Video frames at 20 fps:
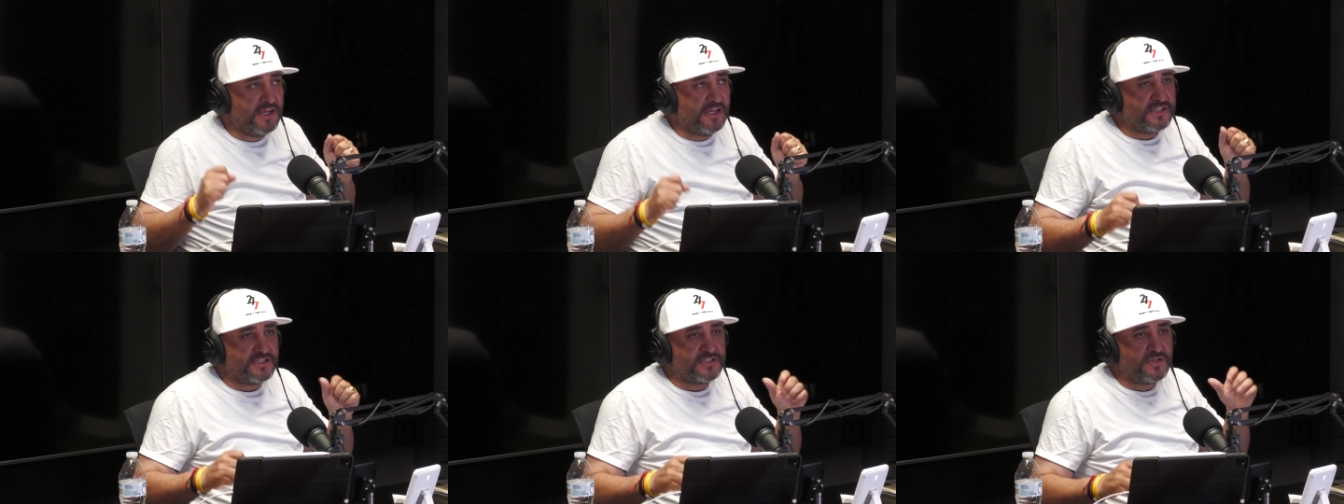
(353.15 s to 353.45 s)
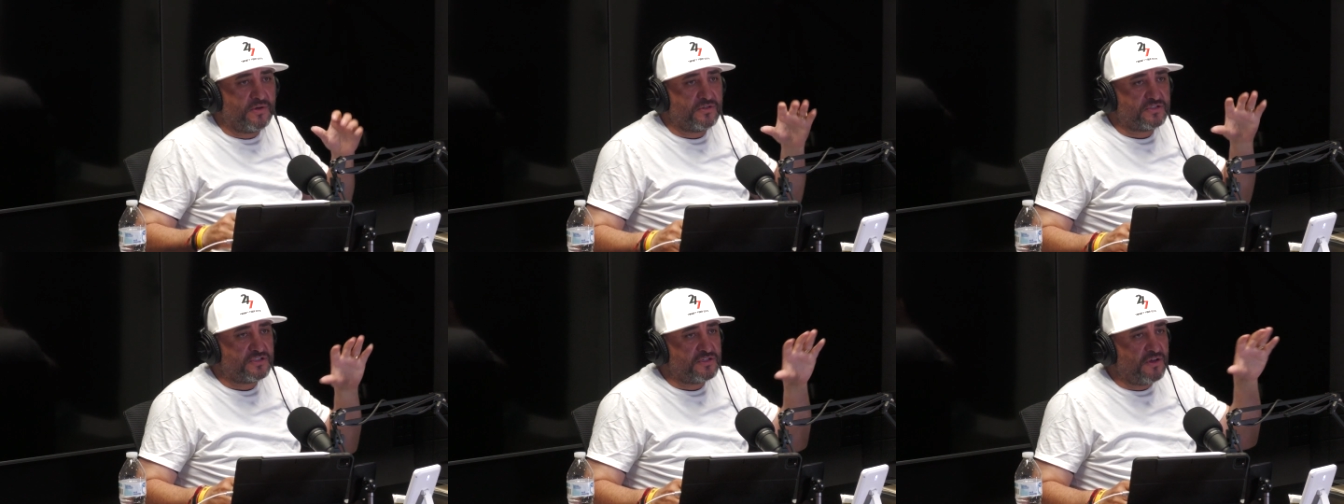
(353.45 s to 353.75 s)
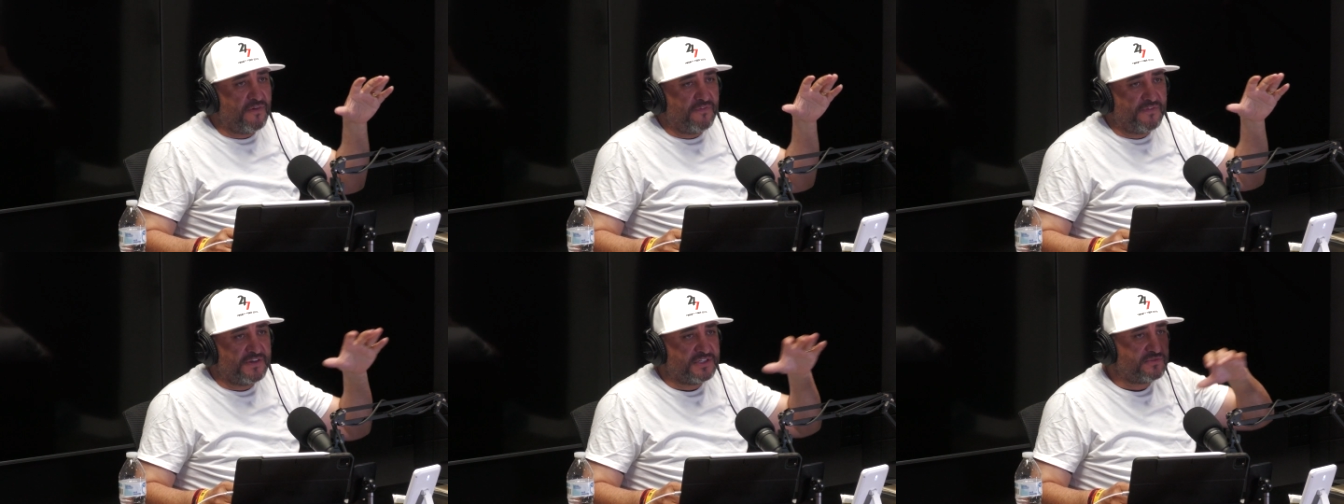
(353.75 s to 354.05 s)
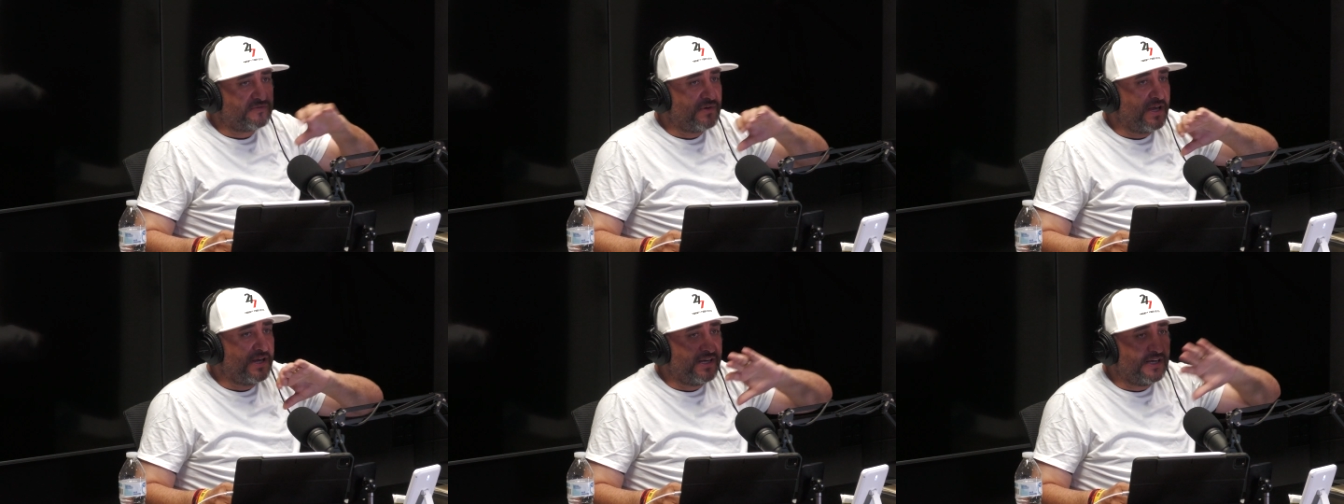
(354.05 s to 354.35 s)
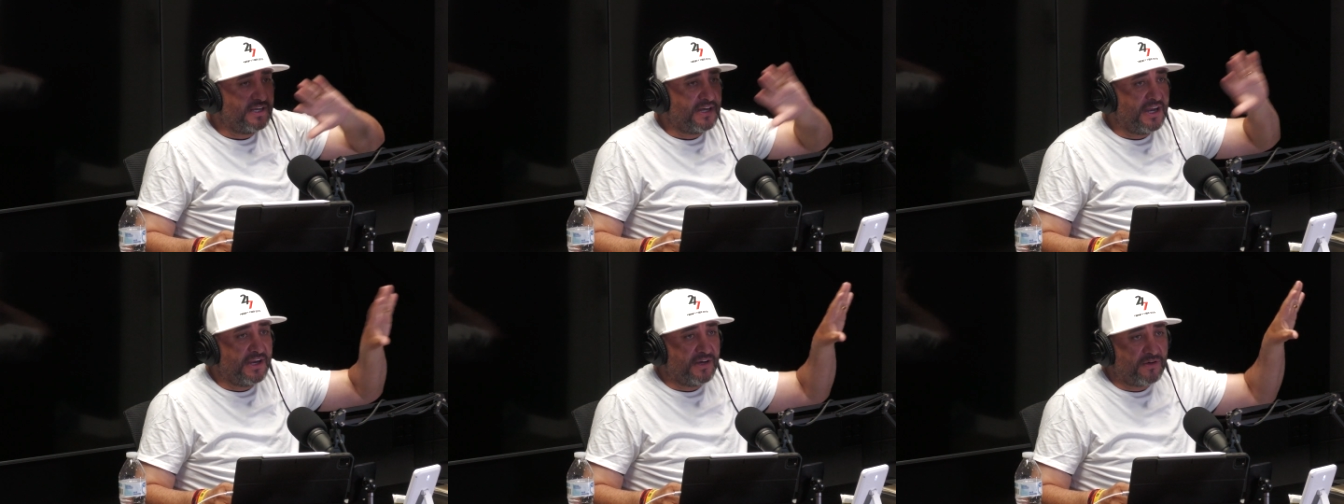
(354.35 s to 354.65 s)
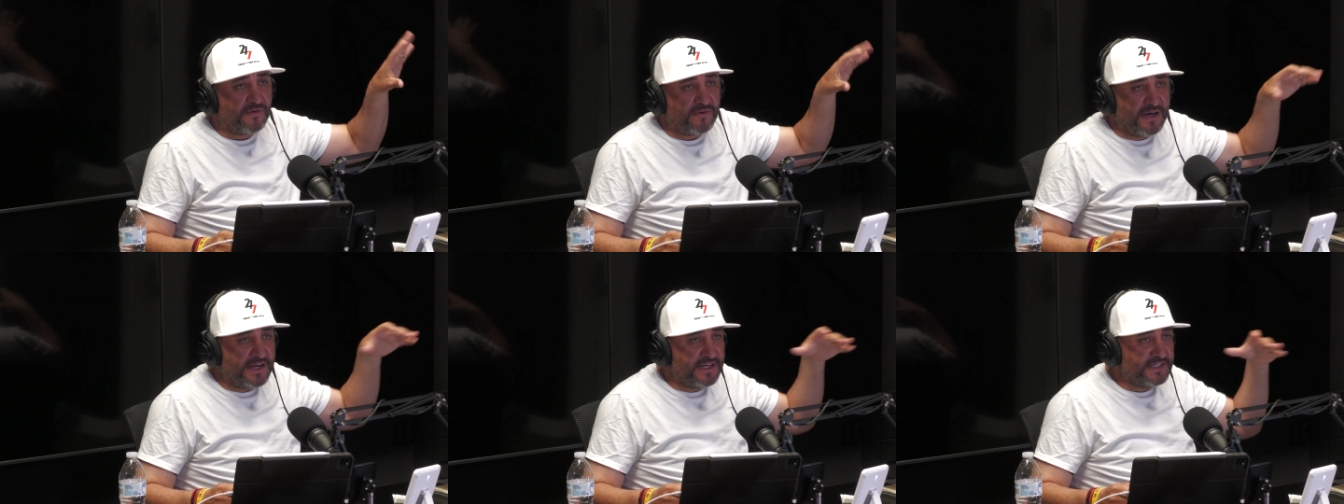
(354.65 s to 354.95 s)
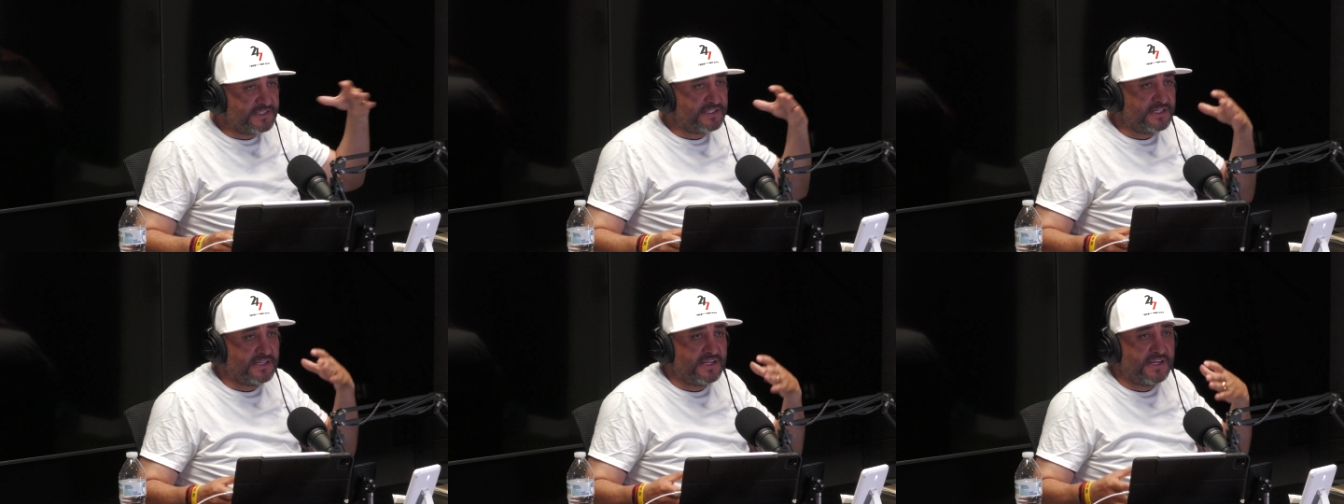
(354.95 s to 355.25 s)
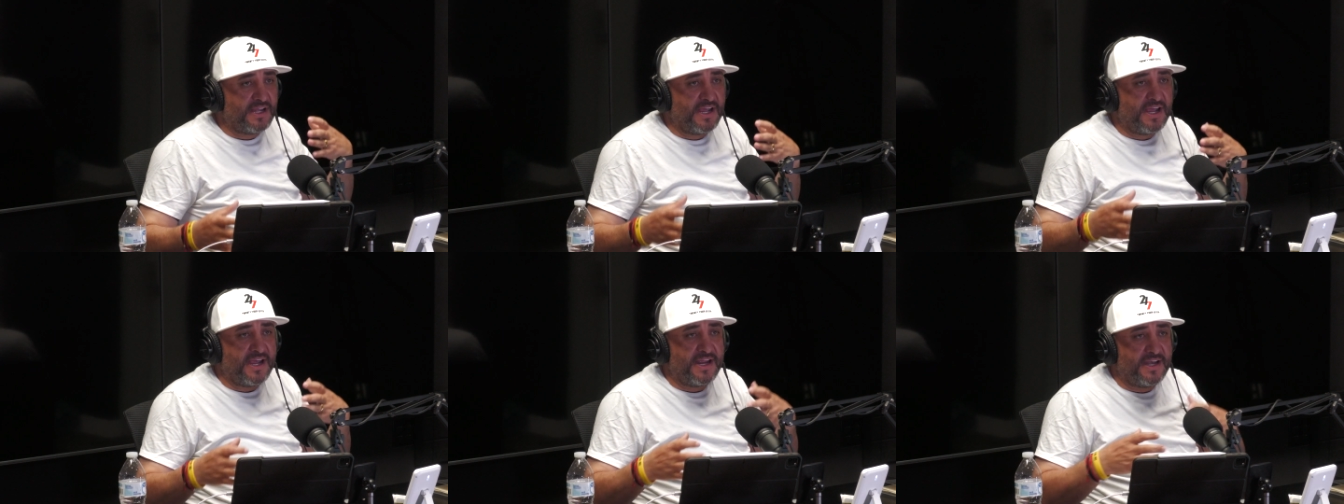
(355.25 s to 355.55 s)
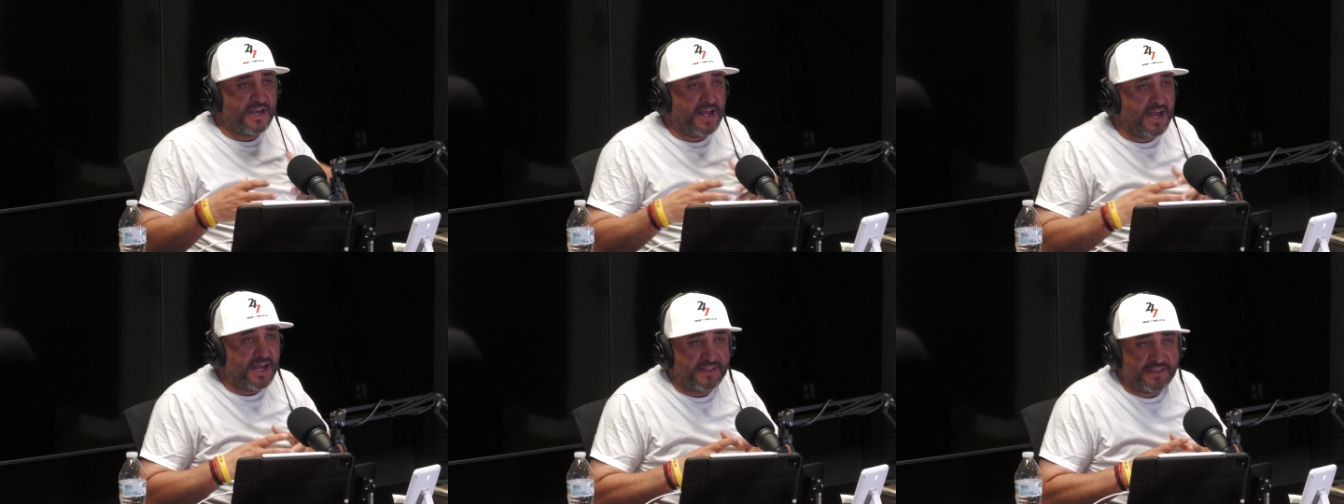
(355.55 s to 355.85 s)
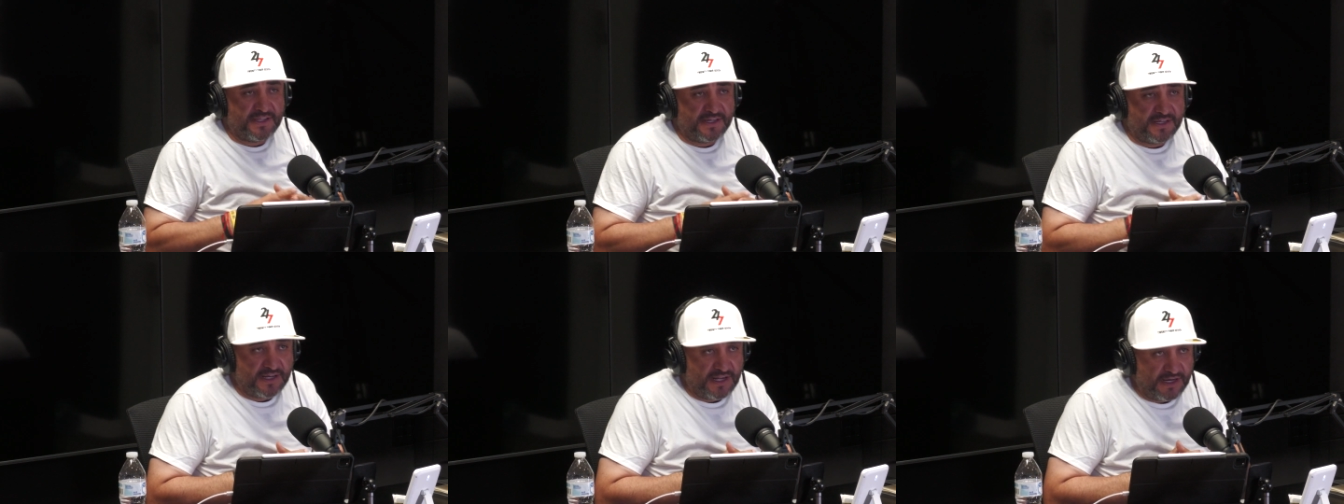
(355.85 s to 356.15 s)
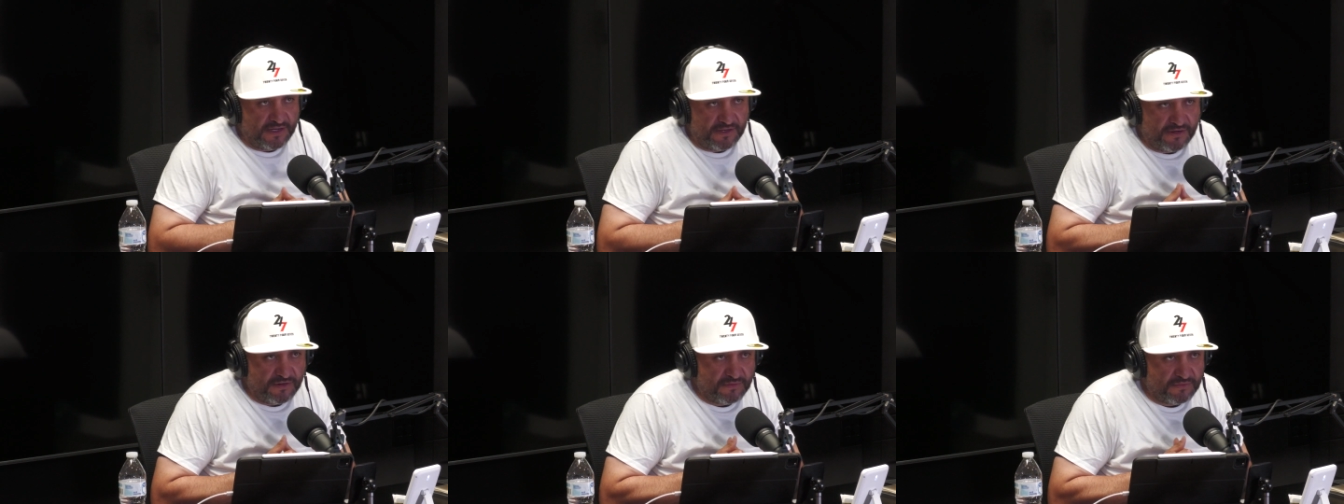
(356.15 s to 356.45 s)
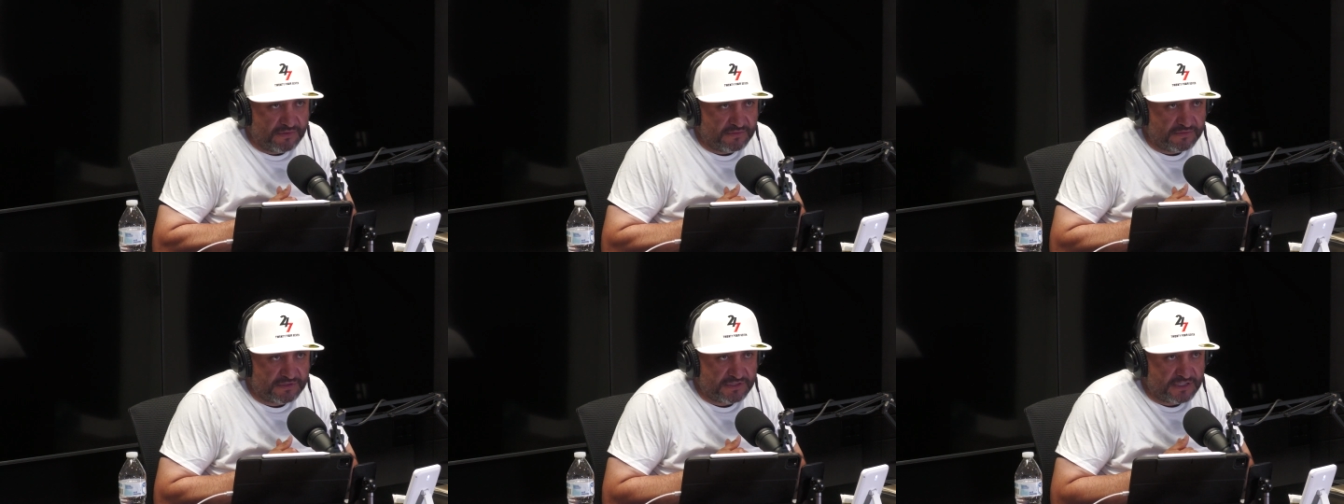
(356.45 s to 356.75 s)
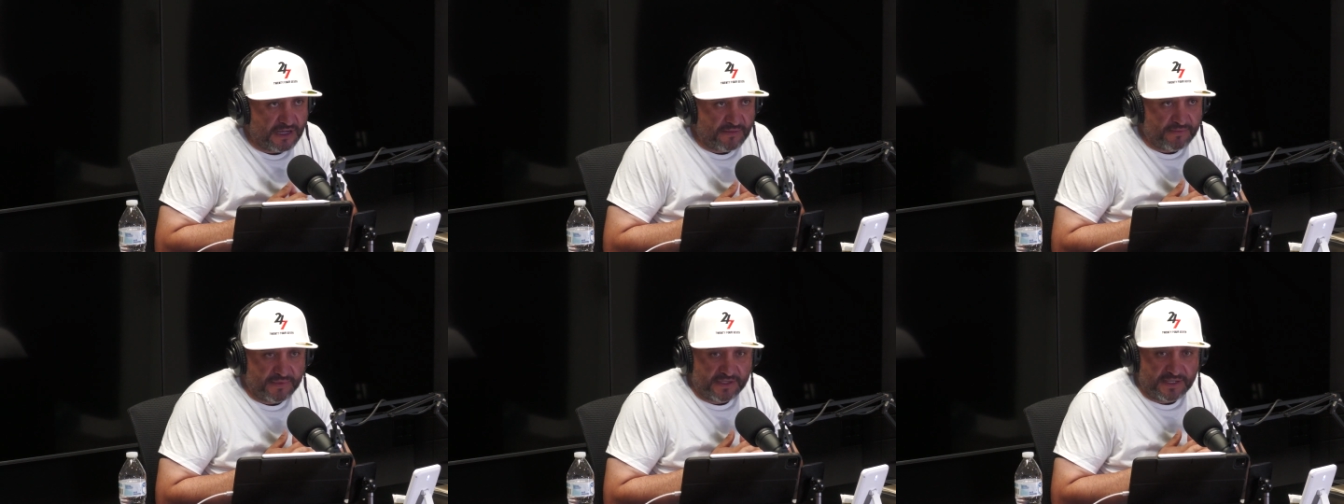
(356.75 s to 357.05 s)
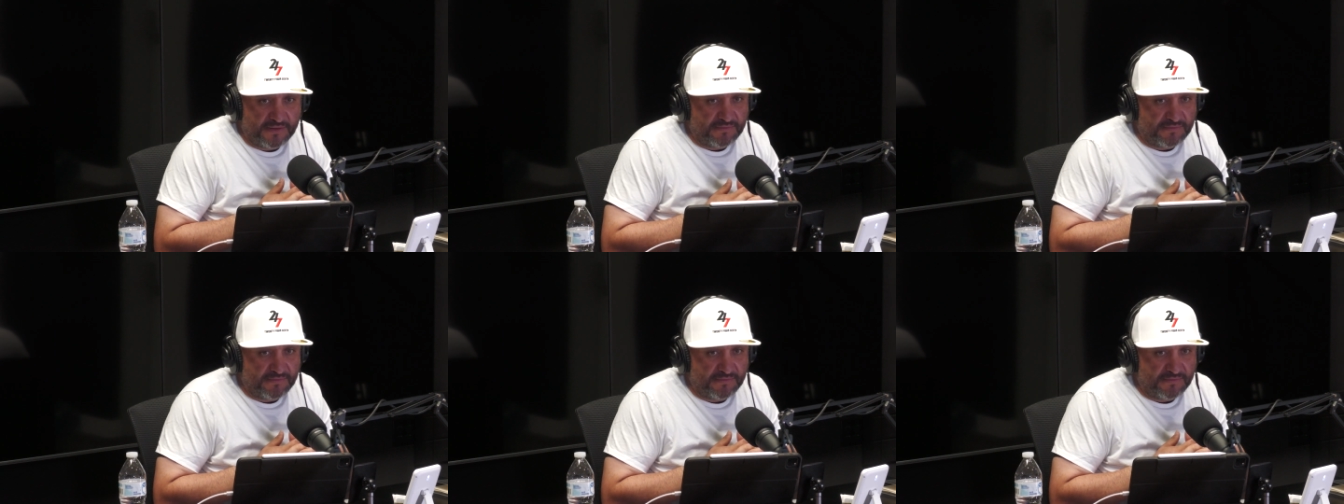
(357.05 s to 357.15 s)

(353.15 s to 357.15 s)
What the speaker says: So Sophie's running like crazy, and I did not know what was happening.